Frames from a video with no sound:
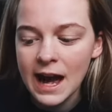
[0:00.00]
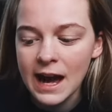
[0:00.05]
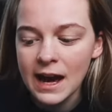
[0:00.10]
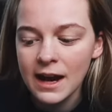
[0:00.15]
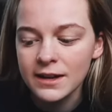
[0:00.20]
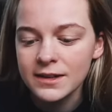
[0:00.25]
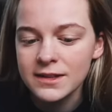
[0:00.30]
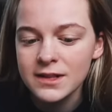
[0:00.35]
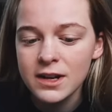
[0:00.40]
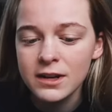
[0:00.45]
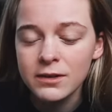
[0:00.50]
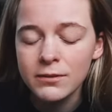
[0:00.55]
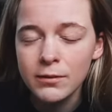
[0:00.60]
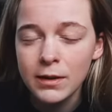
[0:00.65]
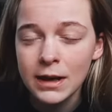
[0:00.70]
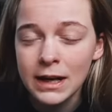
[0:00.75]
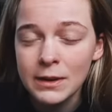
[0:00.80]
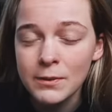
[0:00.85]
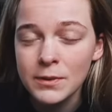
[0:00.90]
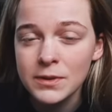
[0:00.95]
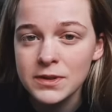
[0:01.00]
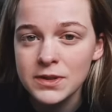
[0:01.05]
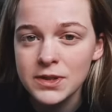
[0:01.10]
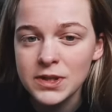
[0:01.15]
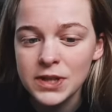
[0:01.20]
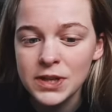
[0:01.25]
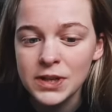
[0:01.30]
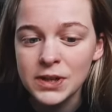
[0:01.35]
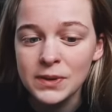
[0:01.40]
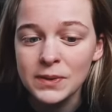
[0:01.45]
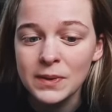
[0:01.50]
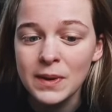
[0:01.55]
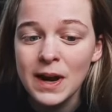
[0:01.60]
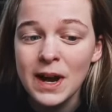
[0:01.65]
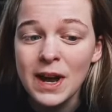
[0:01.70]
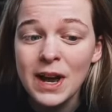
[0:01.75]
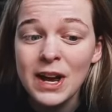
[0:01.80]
and I really want to